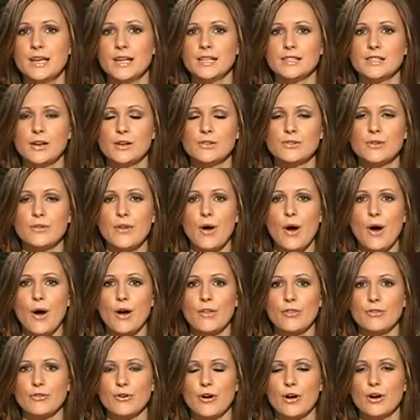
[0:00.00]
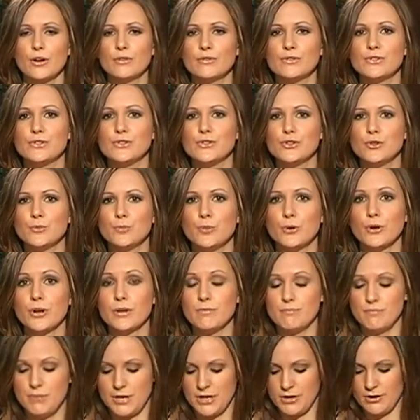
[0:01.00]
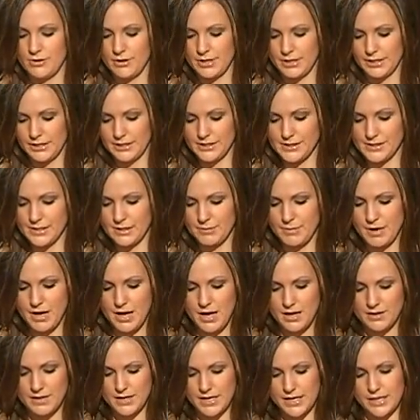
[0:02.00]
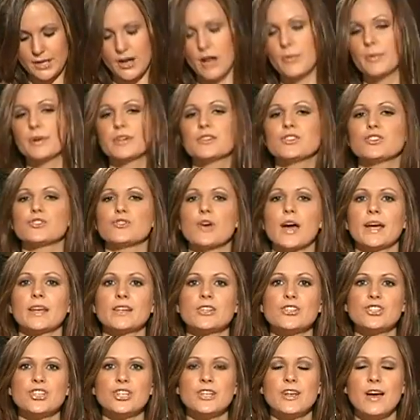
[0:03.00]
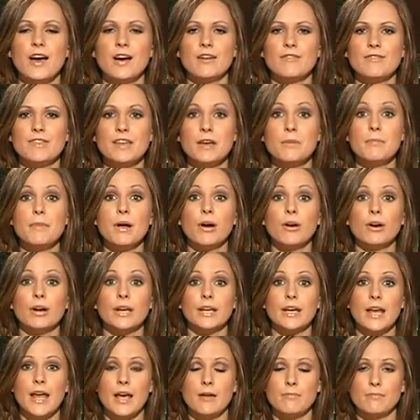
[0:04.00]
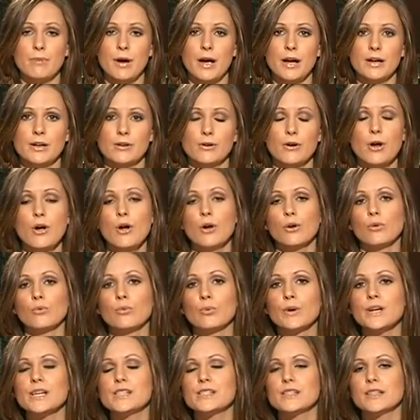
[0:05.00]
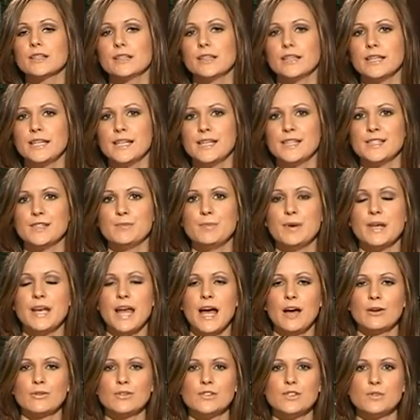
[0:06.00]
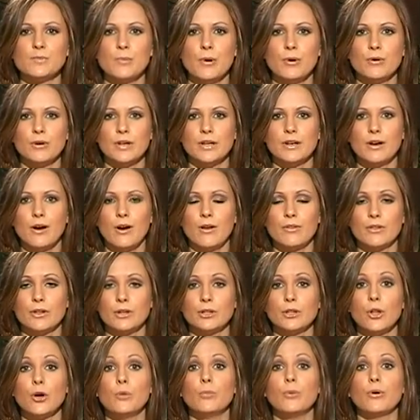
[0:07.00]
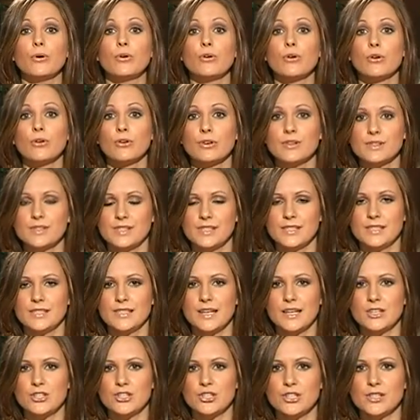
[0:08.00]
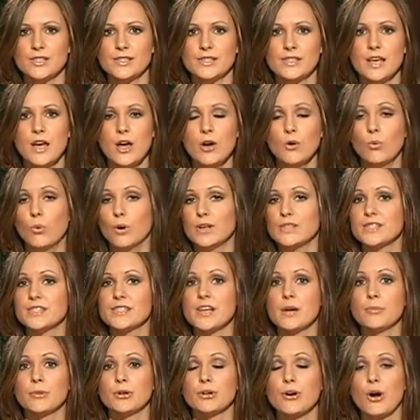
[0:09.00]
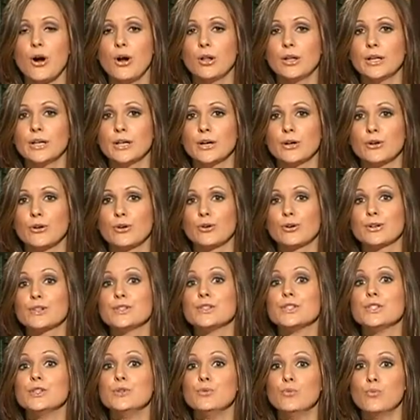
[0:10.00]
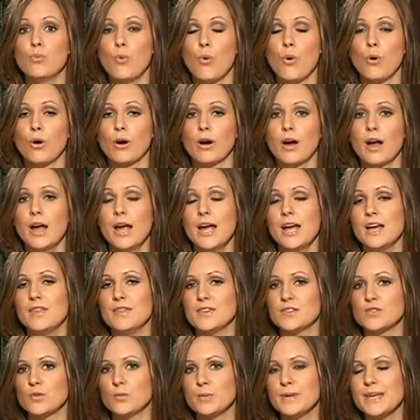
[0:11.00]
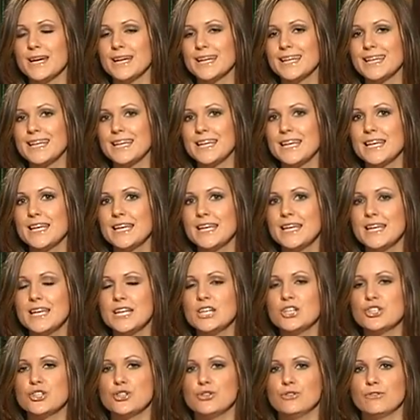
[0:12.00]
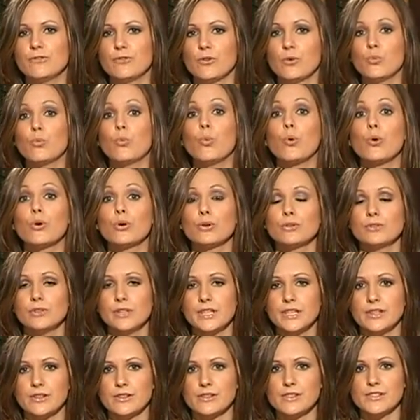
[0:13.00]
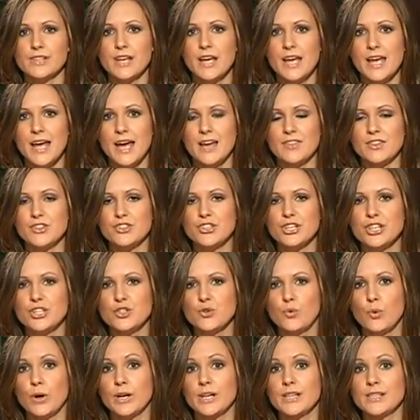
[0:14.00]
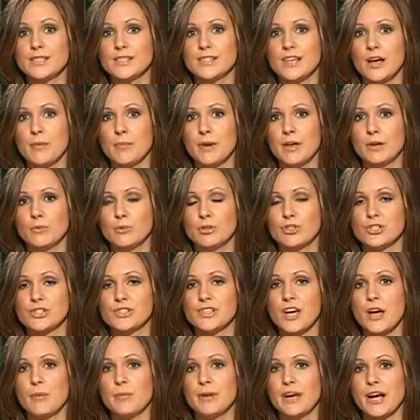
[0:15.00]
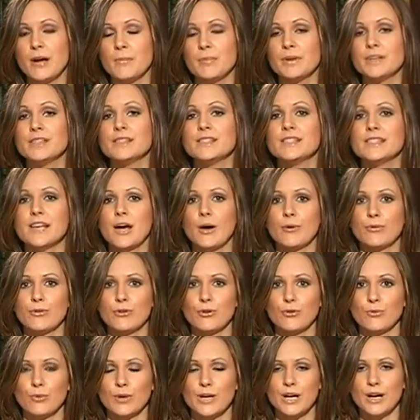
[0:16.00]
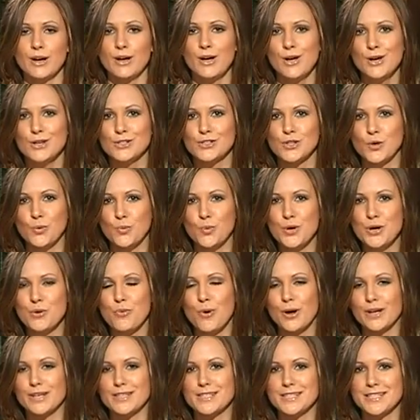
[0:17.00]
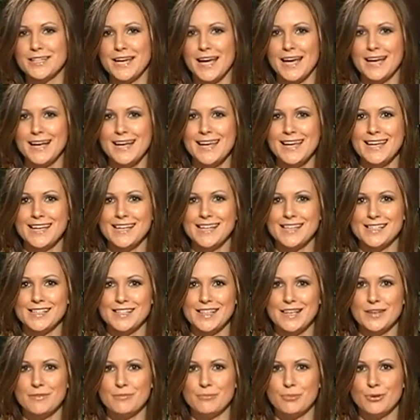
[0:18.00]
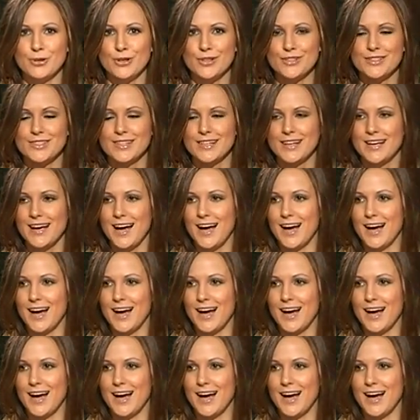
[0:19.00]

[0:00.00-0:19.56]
He's also the author of Super Imperialism, the economic strategy of the American empire. Recently, he's been outspoken on the global currency tensions, what some are calling a currency war. And this will be a key issue for world leaders at the G20 summit, which is coming up in South Korea. So we wanted to get his input.